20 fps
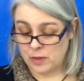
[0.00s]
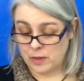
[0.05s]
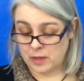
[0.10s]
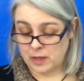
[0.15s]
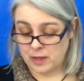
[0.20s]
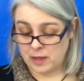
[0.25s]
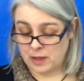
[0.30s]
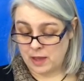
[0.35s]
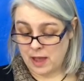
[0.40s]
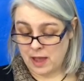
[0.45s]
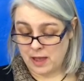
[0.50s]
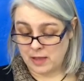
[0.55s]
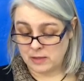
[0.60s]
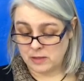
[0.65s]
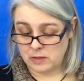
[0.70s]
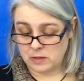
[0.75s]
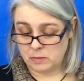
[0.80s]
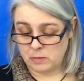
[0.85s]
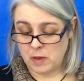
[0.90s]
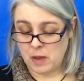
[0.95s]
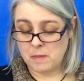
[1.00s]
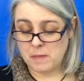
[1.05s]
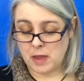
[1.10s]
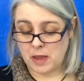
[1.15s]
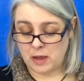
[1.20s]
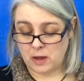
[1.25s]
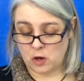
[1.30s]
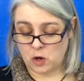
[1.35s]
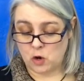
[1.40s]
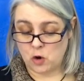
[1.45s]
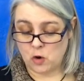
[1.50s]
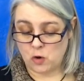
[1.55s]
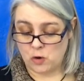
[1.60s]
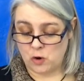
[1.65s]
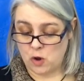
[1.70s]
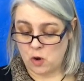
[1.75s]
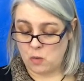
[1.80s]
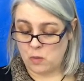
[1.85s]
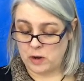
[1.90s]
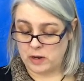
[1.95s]
the king asked. "By making her
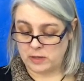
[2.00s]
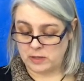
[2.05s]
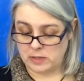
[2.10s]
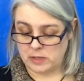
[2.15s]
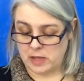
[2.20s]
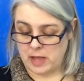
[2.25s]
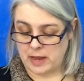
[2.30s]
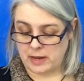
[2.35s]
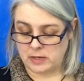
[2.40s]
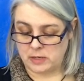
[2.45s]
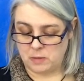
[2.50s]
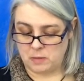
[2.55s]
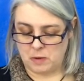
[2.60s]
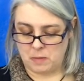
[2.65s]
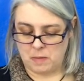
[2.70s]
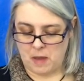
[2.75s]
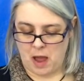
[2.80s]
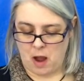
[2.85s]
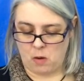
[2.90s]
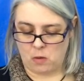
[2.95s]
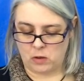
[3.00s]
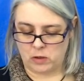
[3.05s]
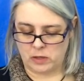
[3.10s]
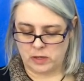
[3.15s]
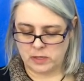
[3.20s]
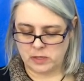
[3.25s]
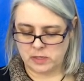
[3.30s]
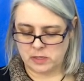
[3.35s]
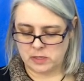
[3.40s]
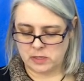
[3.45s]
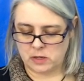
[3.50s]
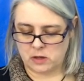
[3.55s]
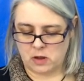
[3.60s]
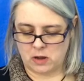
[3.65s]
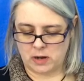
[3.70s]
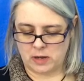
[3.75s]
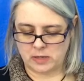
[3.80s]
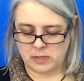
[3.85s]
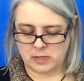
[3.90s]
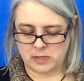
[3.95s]
know what it's like to be powerless," the
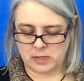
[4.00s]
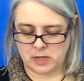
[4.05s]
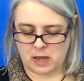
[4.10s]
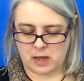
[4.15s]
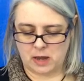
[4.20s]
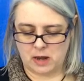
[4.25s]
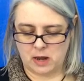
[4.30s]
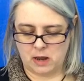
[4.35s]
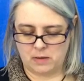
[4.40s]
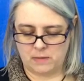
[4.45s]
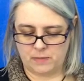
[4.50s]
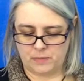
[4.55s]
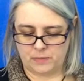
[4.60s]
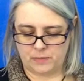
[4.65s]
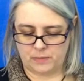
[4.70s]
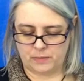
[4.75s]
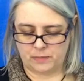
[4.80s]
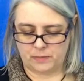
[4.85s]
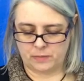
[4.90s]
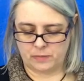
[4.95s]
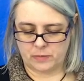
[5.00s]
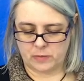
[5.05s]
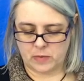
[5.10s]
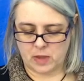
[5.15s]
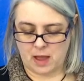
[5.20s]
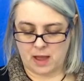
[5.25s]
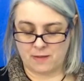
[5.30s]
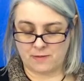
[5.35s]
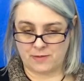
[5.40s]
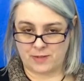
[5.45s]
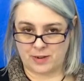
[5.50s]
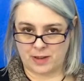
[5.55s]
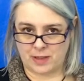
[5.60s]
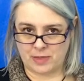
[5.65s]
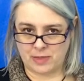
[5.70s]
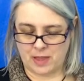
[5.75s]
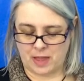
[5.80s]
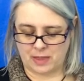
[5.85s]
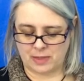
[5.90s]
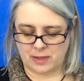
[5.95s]
goddess said. "I've
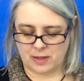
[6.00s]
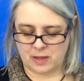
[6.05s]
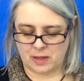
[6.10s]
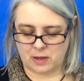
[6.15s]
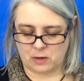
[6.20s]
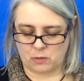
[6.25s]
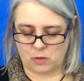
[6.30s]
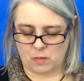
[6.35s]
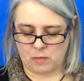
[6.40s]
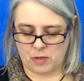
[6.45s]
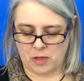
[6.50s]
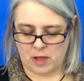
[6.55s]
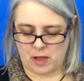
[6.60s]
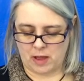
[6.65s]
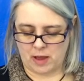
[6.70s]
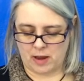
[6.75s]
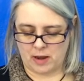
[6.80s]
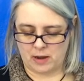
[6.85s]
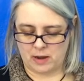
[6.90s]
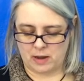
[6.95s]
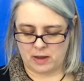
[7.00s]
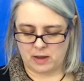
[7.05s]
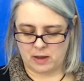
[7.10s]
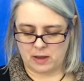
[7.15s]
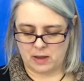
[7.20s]
done that," the king replied.